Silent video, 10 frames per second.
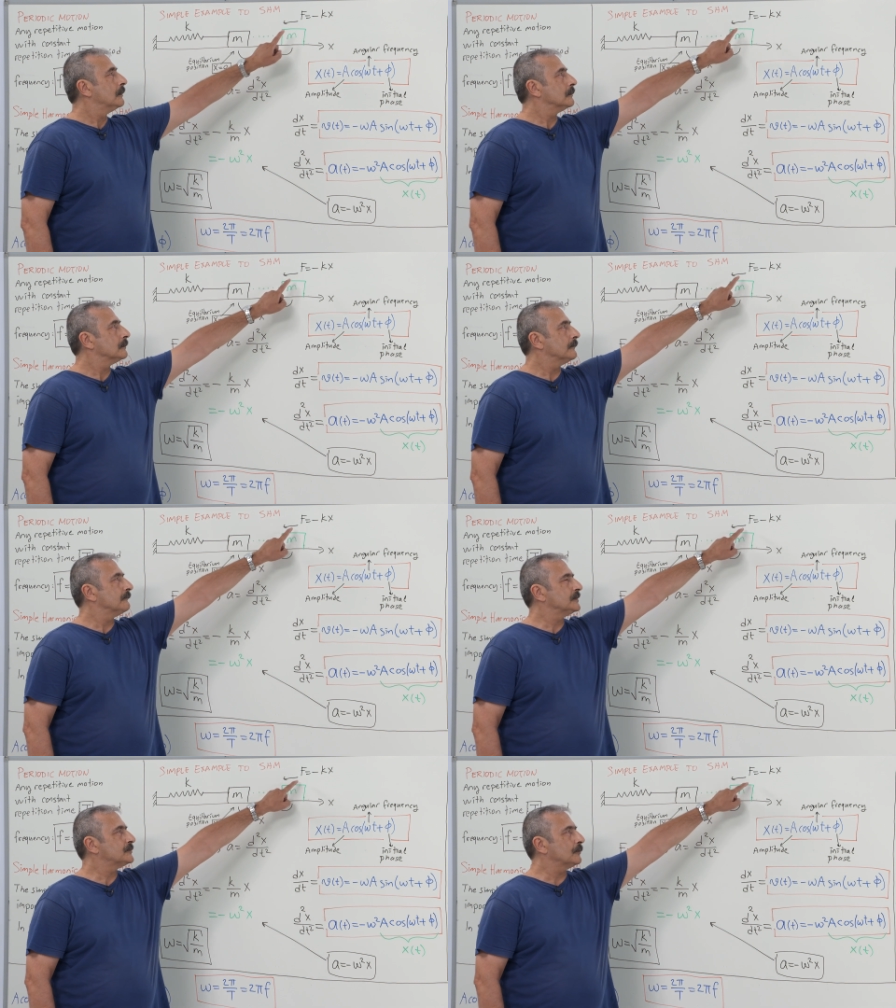uh,
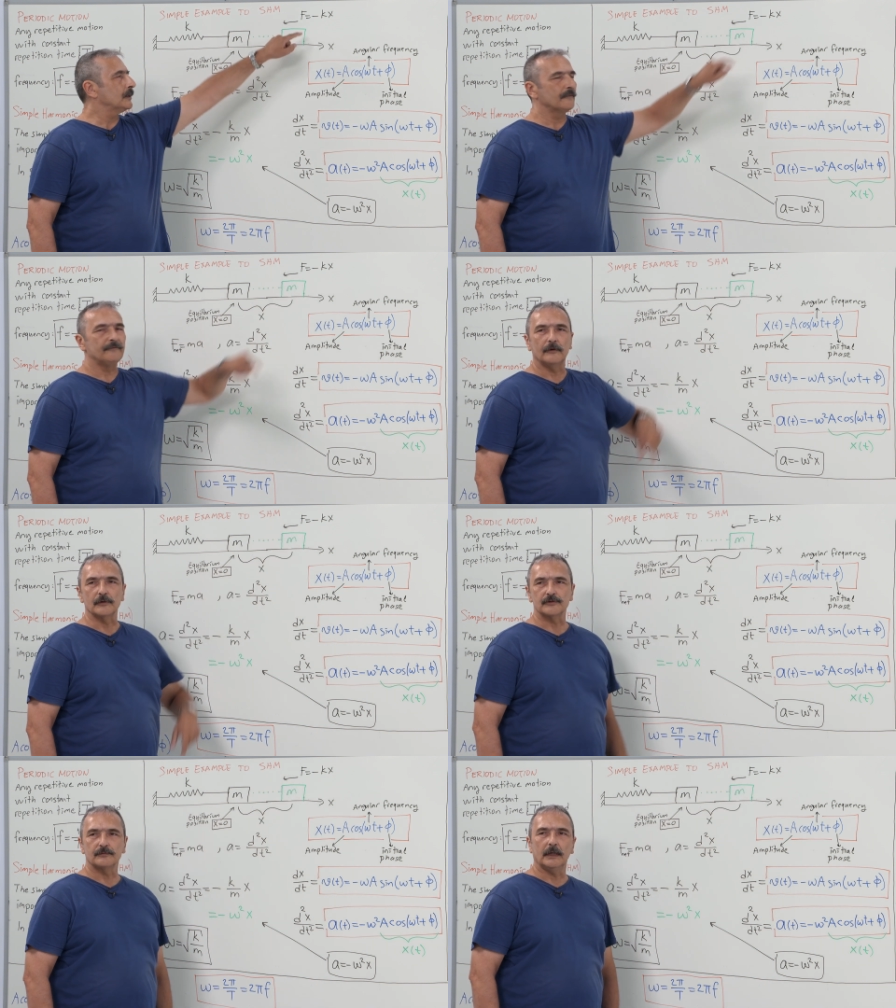restoring
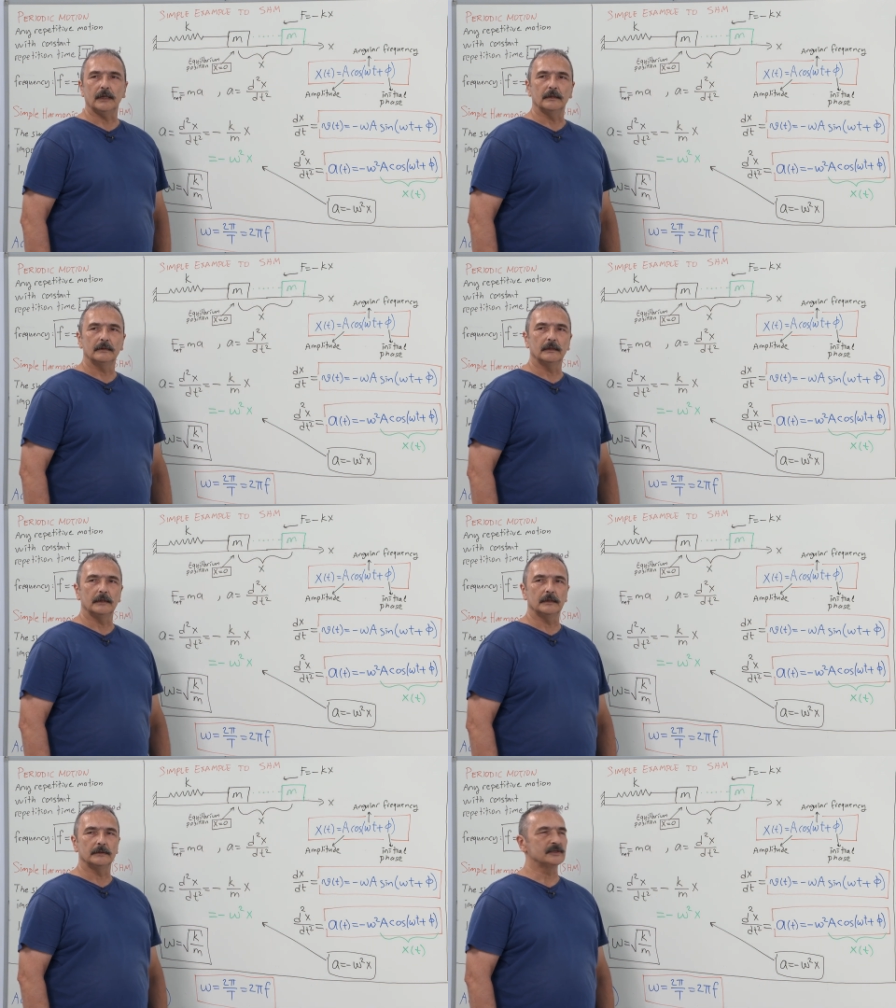force by
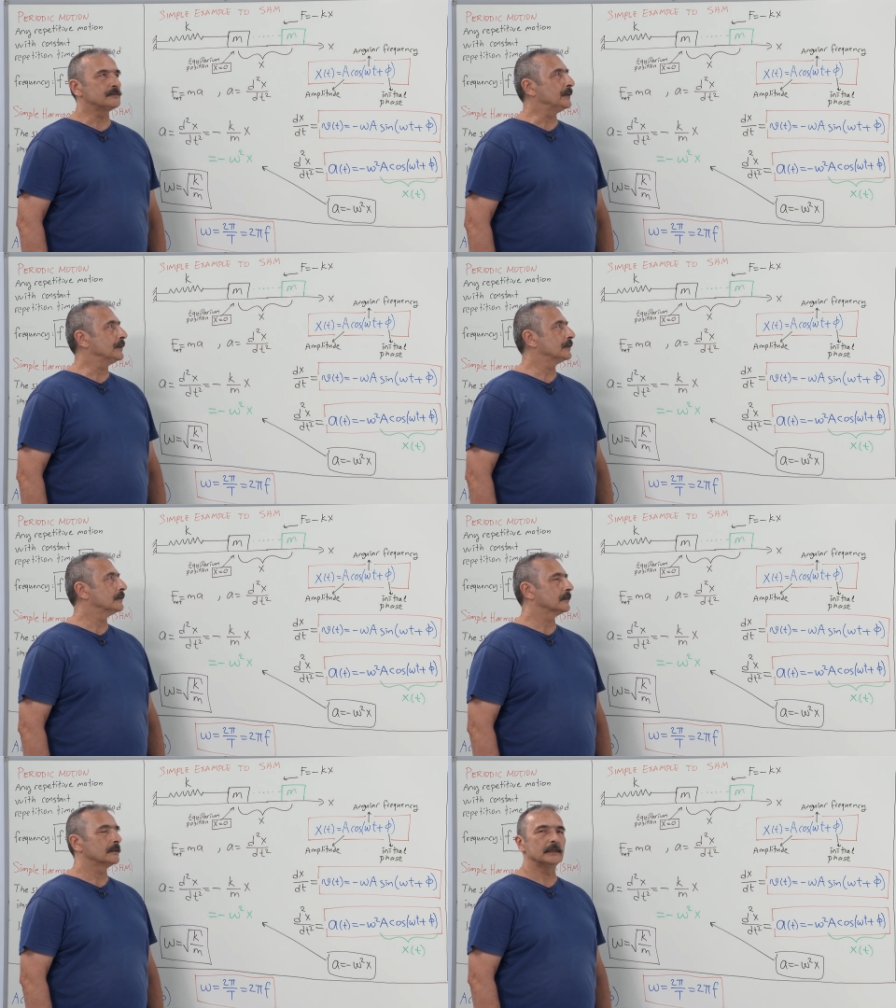uh, the spring
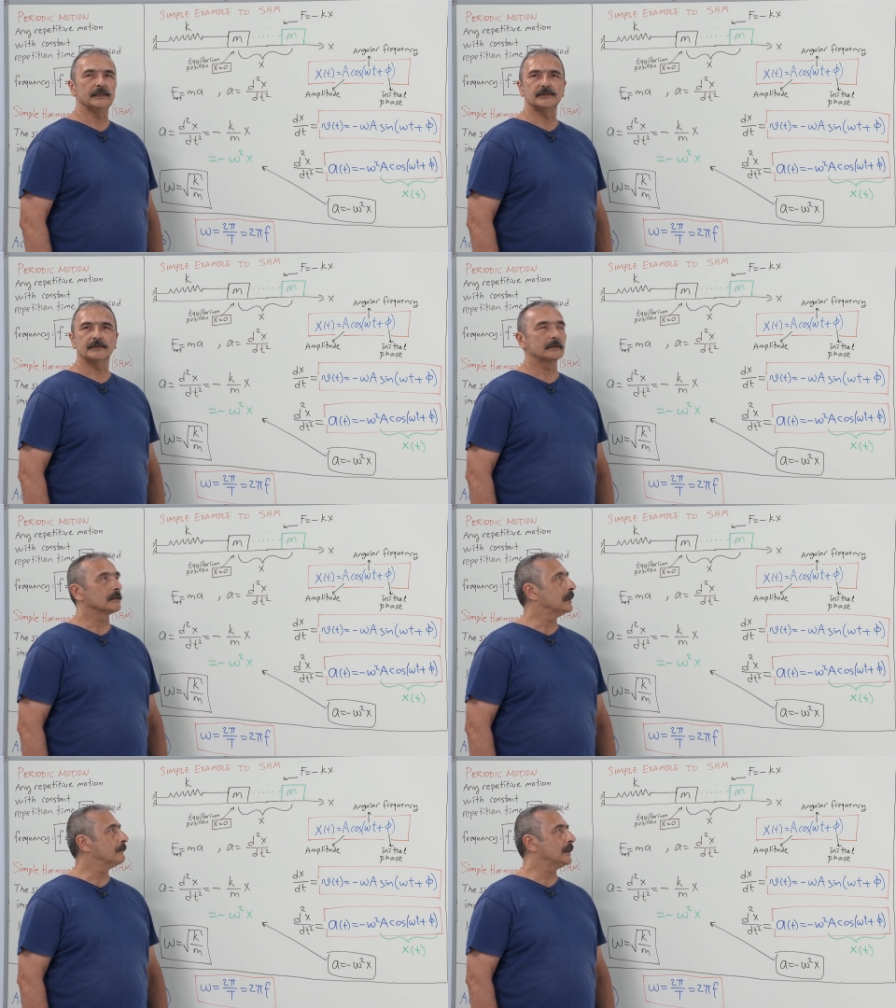is
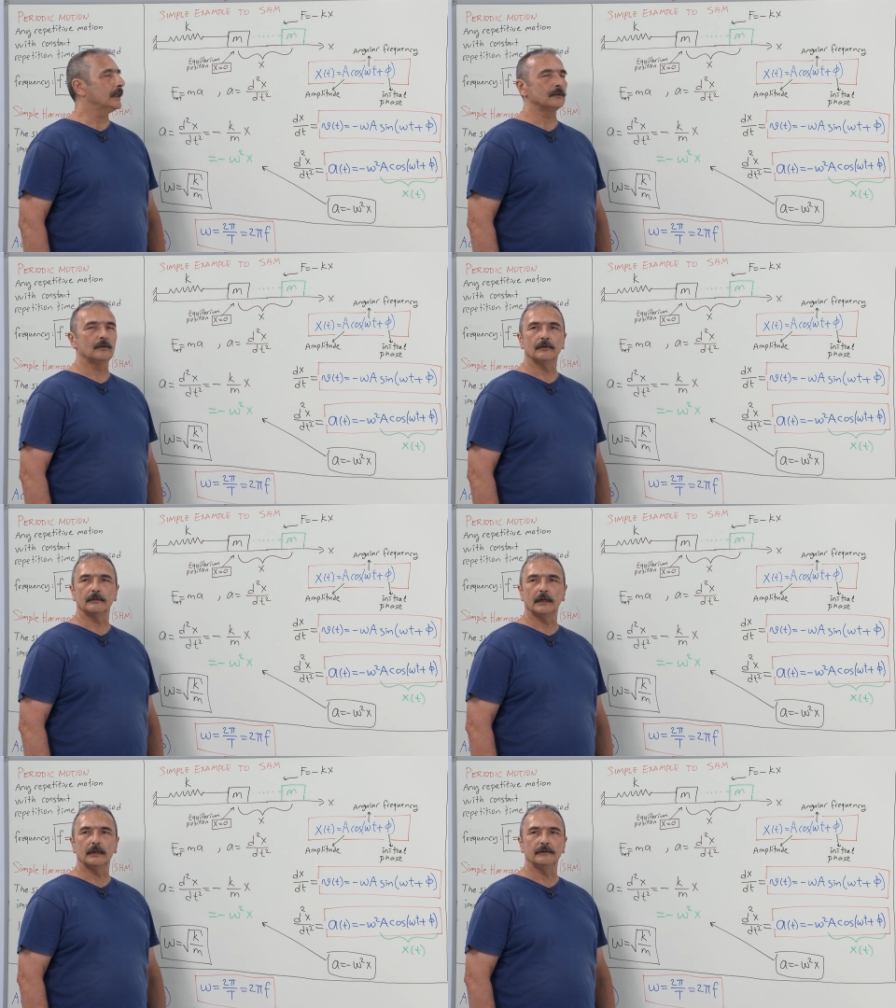applied
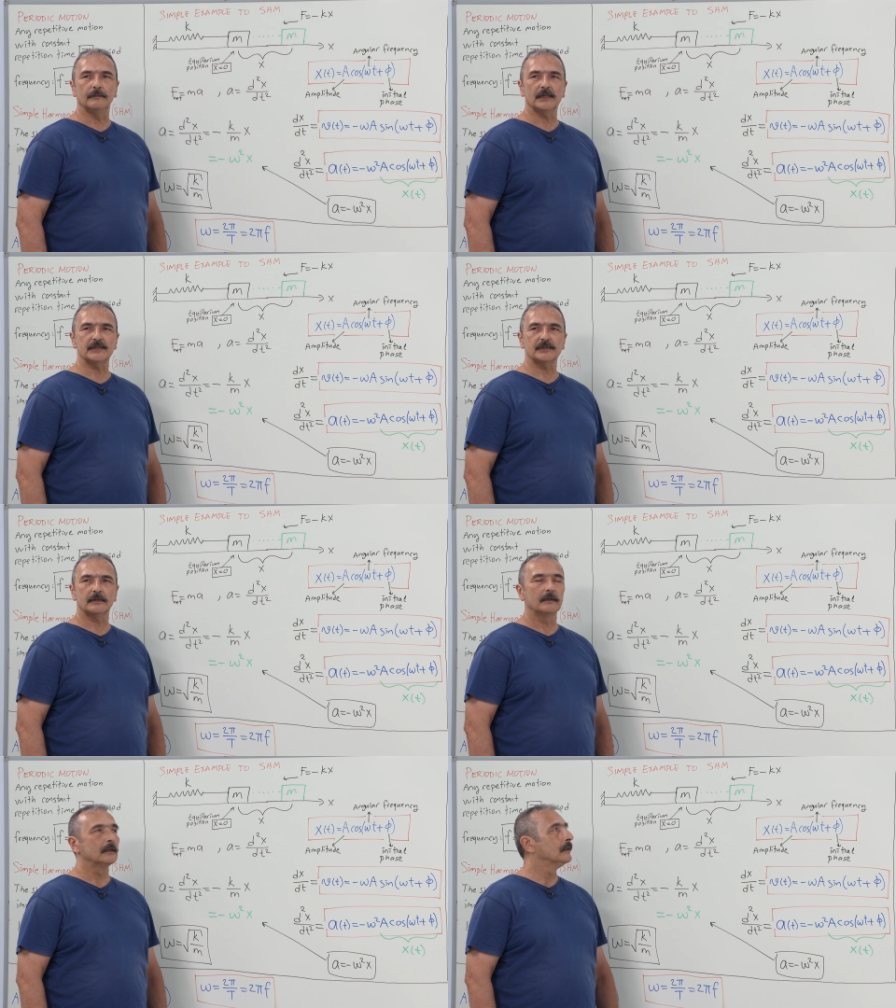on uh, the mass,
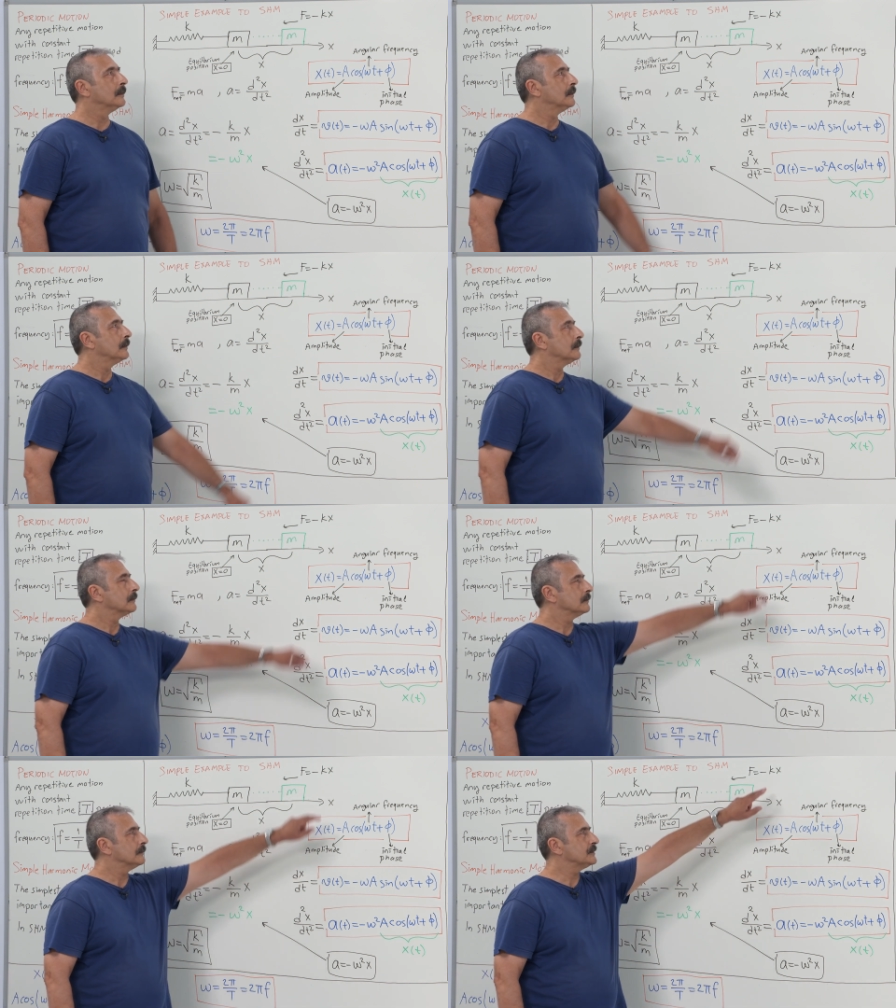
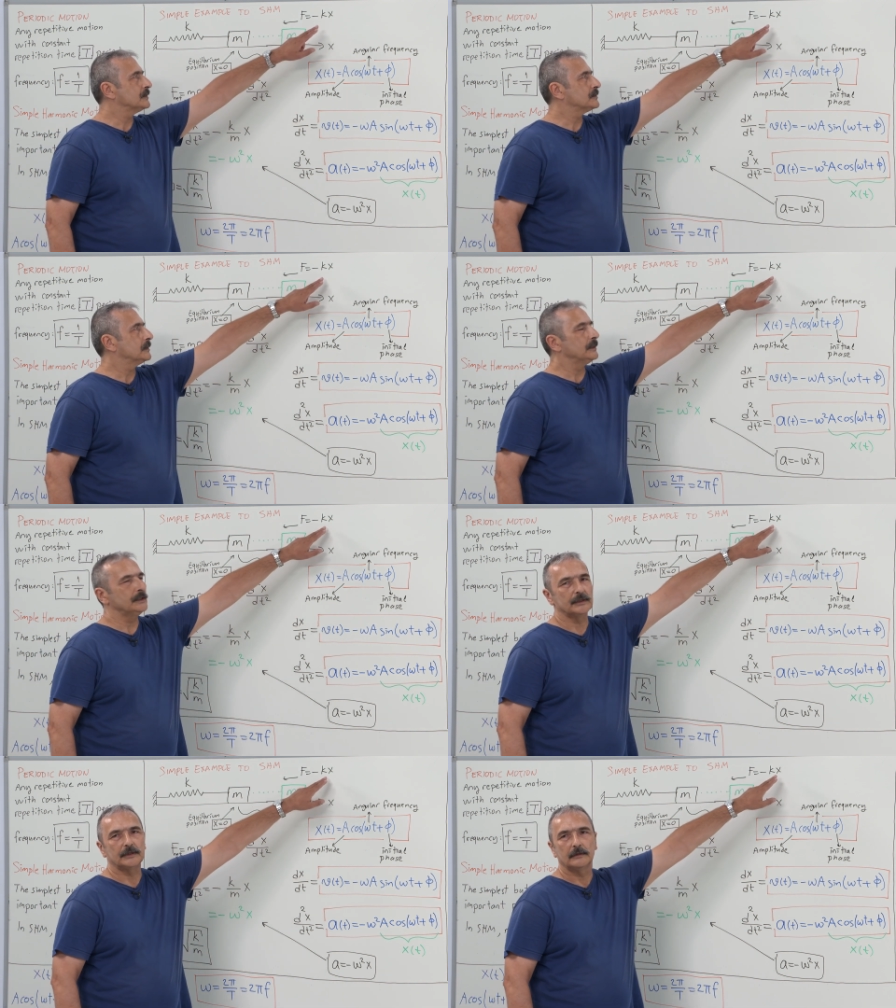uh, which is
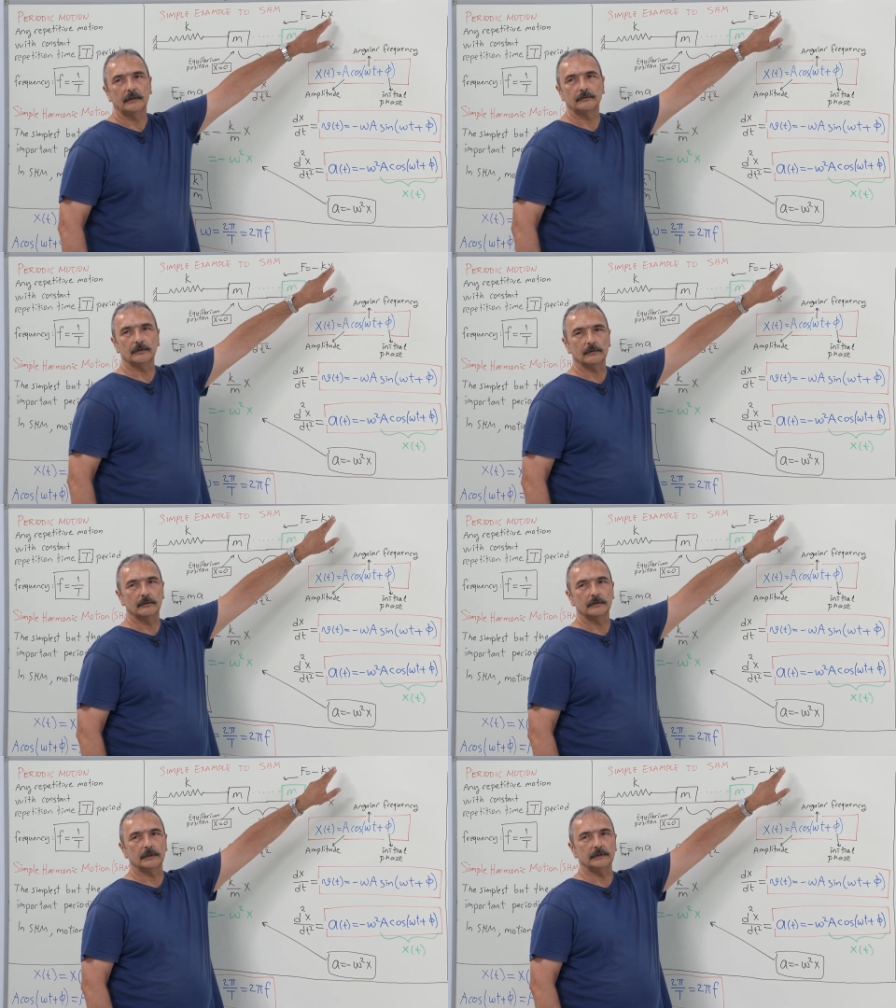linear to
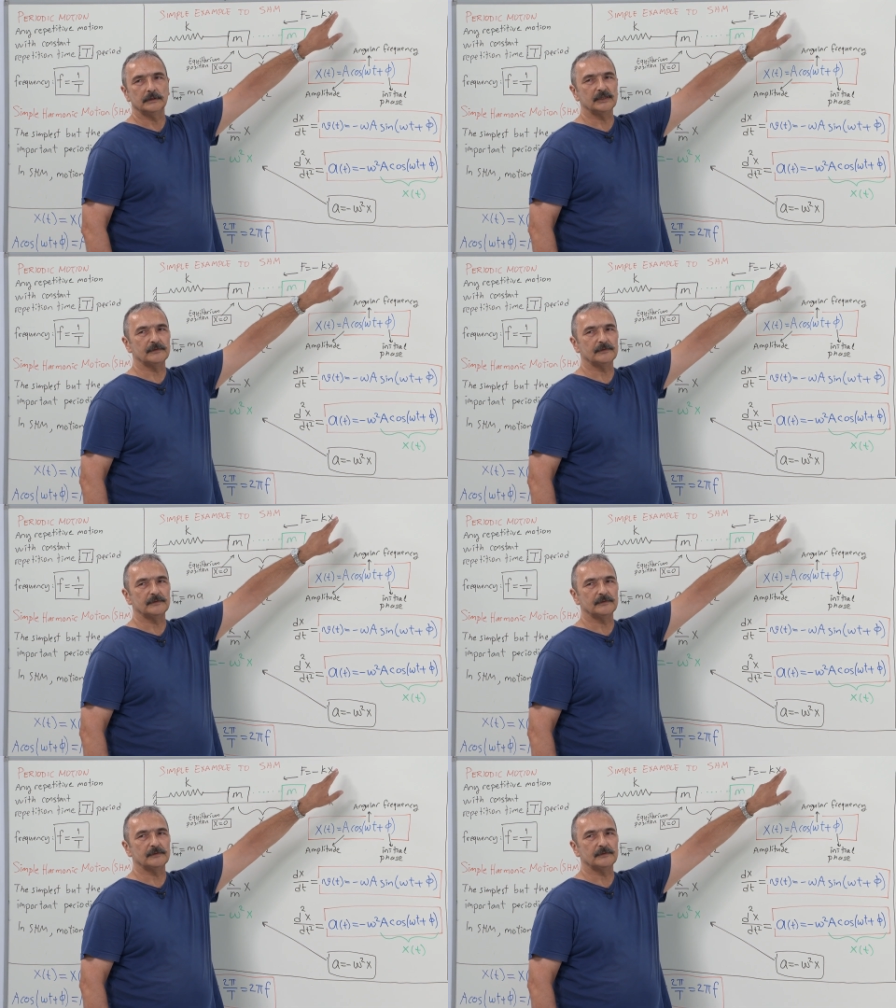uh, the